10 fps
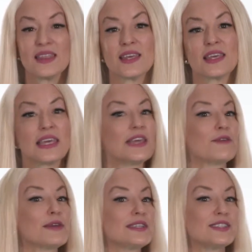The
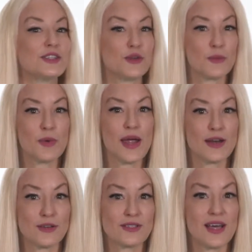key reason your
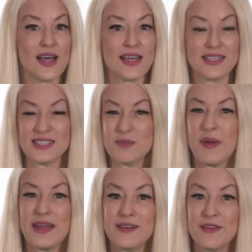brand could die in
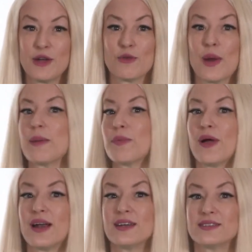spite of a great
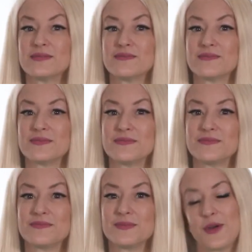product?
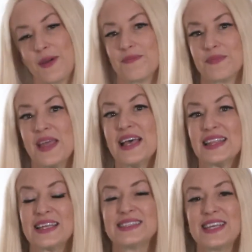Okay,
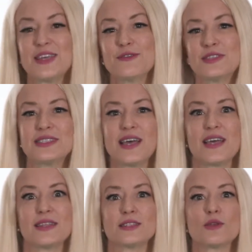let's say you've
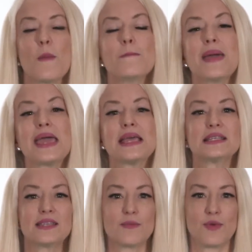designed this
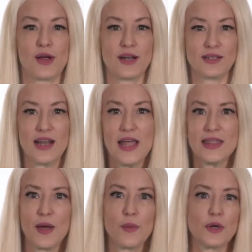amazing product
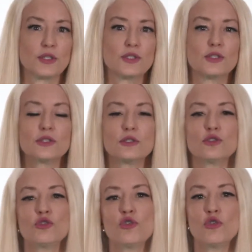that works
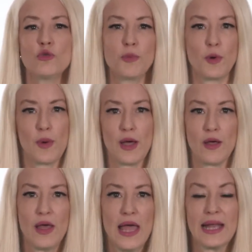super well
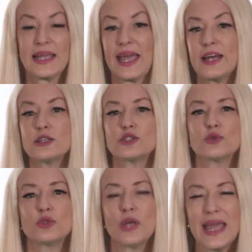and caters
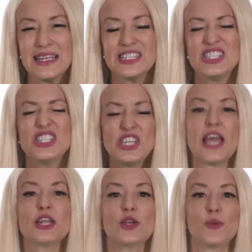to a
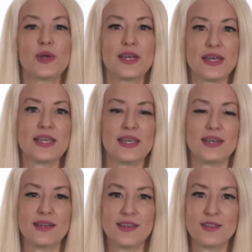genuine
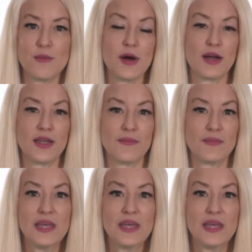need in the market.